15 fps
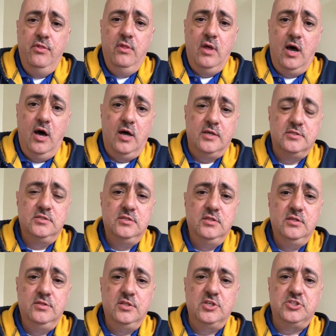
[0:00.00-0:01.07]
us,
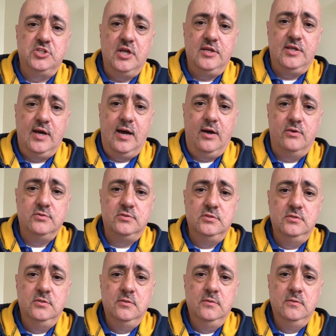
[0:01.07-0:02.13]
the Gentiles,
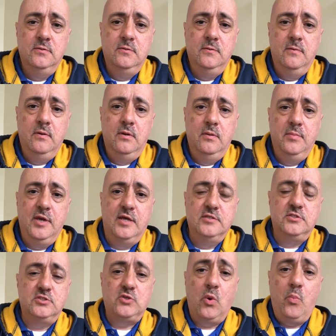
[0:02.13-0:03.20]
because
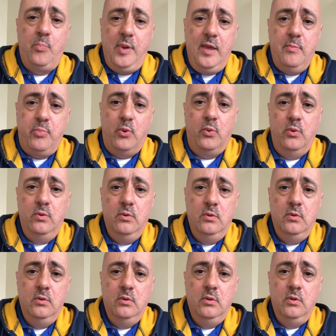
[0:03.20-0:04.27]
His own people
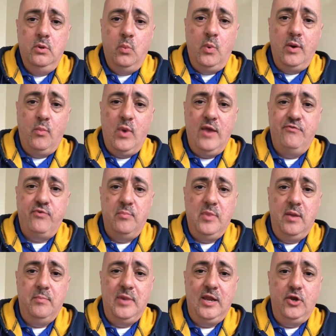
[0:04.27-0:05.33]
went away from
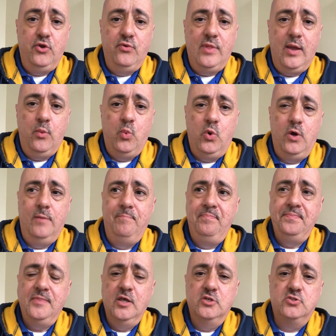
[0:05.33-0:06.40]
Him. He knew they would.
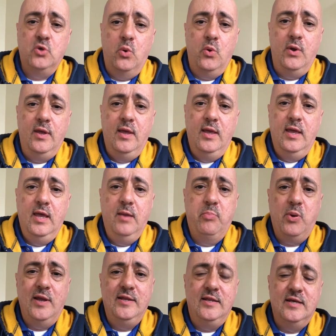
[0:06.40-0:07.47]
So He
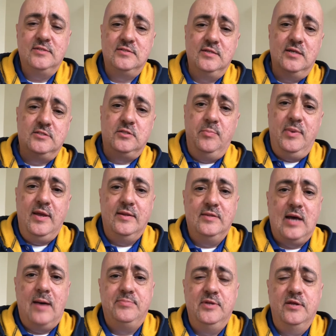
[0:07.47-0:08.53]
predestined us to be
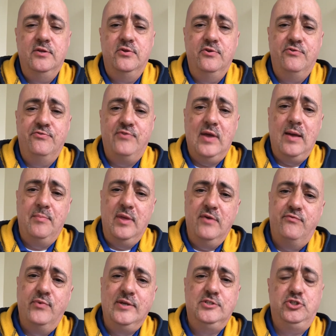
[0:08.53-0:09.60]
adopted into the family if
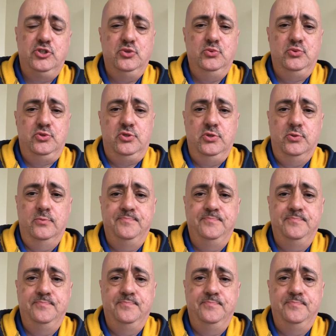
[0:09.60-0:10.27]
we choose to.